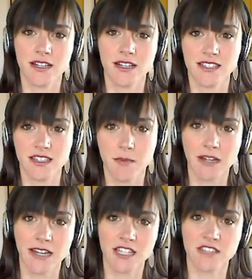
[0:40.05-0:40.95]
does his
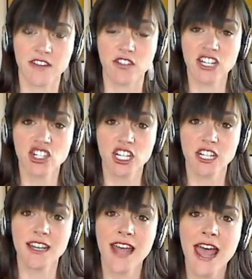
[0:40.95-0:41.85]
podcast Foundation,